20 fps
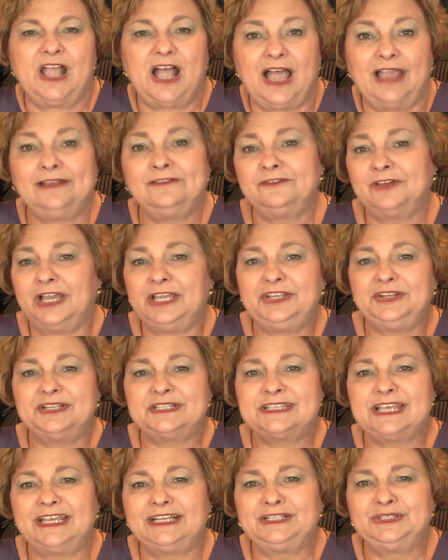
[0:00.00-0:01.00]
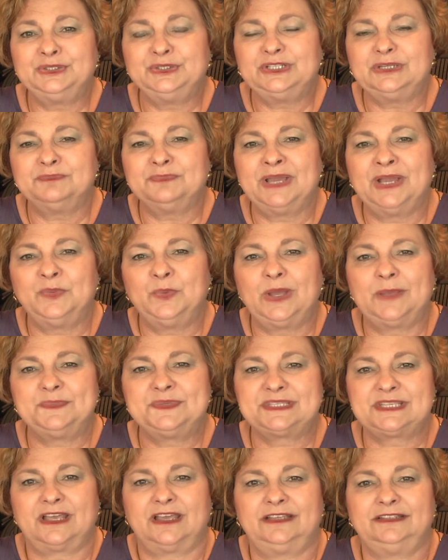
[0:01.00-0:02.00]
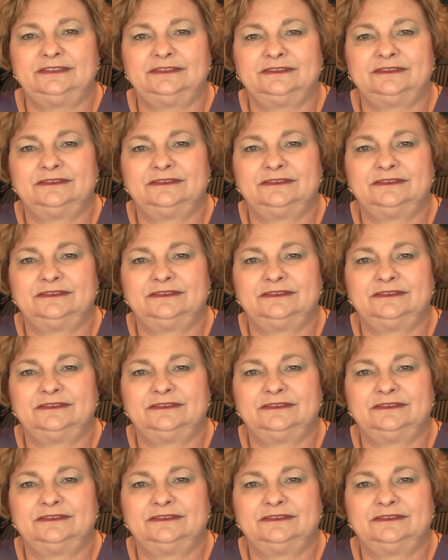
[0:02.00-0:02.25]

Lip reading: I invite you to take a look at my website